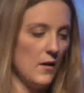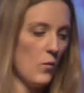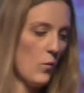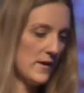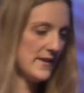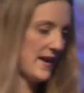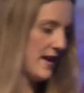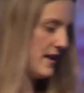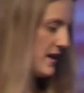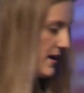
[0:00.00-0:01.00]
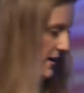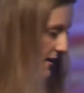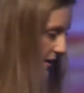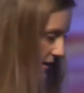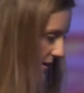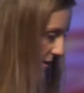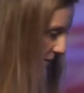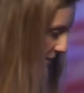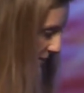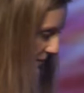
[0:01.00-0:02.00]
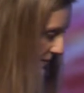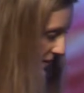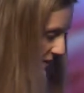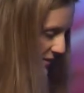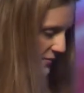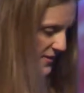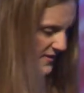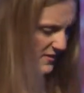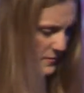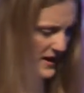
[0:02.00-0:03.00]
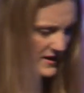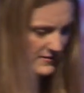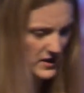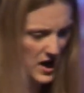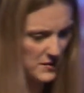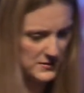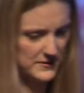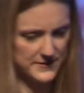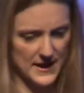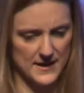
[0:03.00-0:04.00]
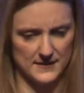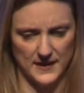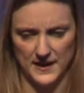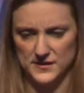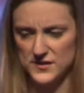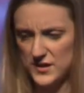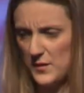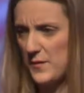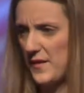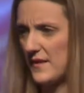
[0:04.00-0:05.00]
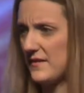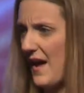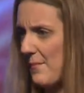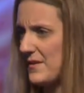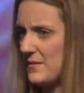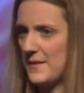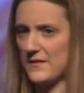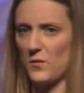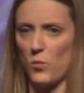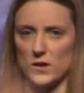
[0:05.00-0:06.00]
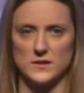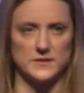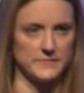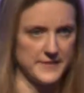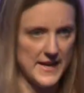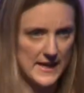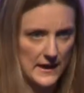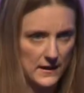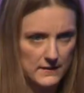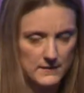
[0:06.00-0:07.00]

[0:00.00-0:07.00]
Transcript: One day, um, you know, within the span of a couple of days, I had two things happen to me in the world of knitting.